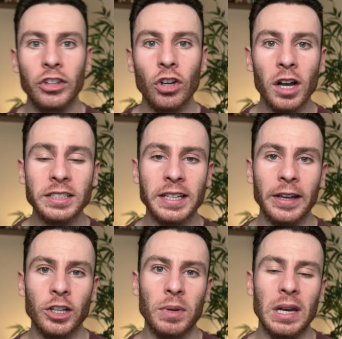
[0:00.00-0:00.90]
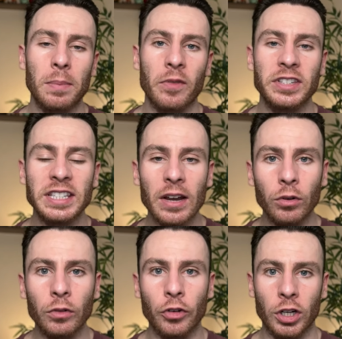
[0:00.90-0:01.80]
dog's tail is made up of
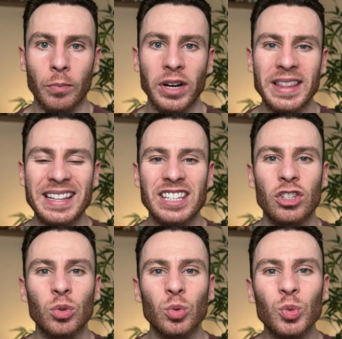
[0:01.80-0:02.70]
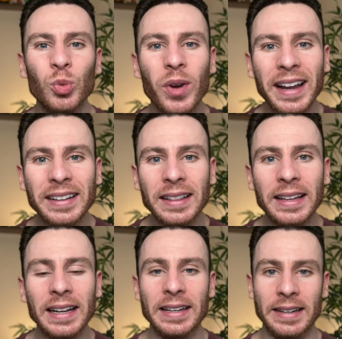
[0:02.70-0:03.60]
several vertebrae that's
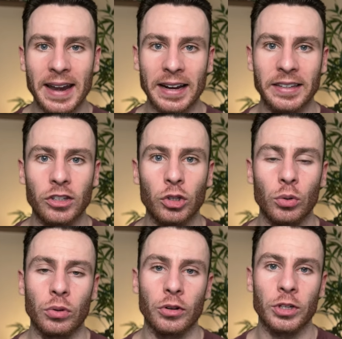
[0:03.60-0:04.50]
directly connected to their